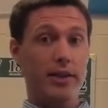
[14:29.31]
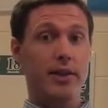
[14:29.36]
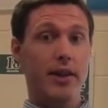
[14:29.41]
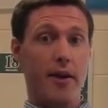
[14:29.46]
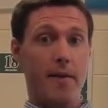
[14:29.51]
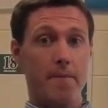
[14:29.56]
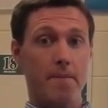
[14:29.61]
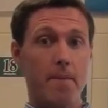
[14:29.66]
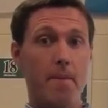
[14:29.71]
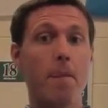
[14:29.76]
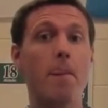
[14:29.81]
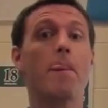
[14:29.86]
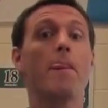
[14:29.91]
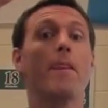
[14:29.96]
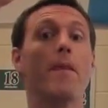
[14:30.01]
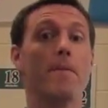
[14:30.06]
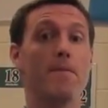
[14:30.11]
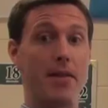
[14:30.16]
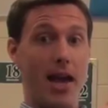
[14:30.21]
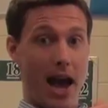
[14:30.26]
some,
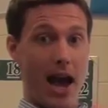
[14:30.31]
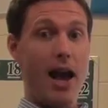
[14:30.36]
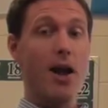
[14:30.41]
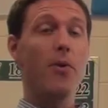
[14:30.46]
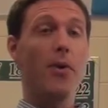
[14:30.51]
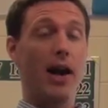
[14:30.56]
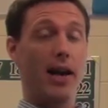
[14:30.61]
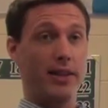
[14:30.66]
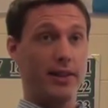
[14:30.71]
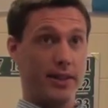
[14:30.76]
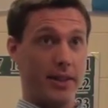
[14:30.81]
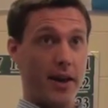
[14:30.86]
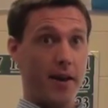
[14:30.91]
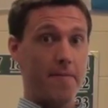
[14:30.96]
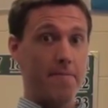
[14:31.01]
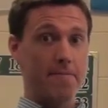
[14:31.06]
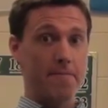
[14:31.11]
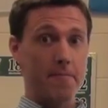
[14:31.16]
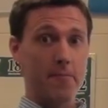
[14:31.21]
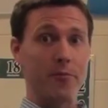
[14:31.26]
I want
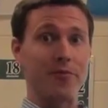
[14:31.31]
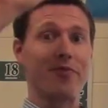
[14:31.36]
some,